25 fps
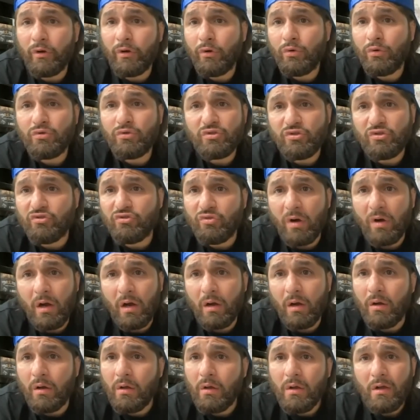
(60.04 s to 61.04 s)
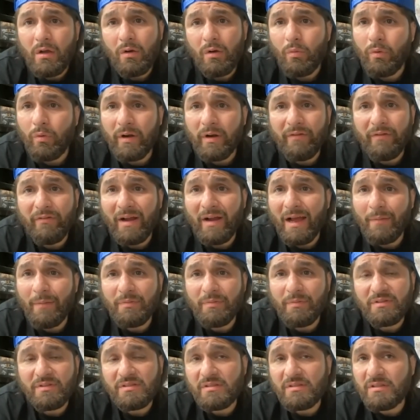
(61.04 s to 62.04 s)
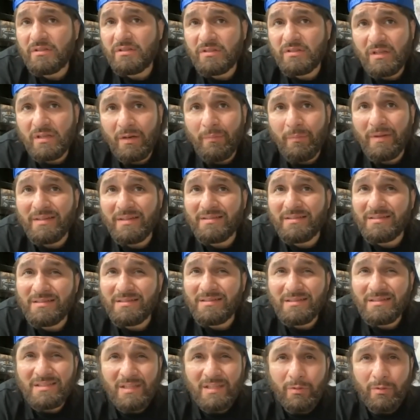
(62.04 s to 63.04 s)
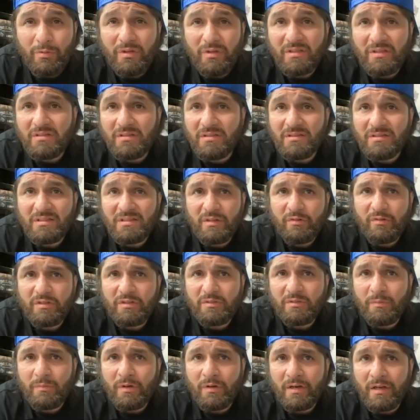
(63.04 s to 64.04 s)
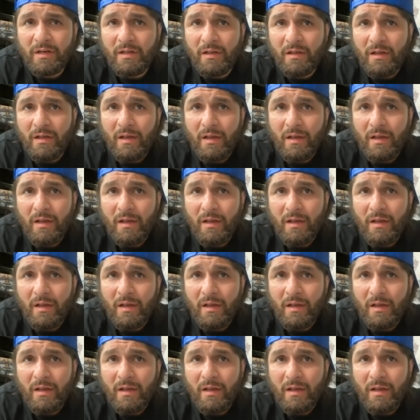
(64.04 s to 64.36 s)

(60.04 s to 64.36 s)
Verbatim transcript: lose or draw, whatever happens, he's gonna make serious, serious money.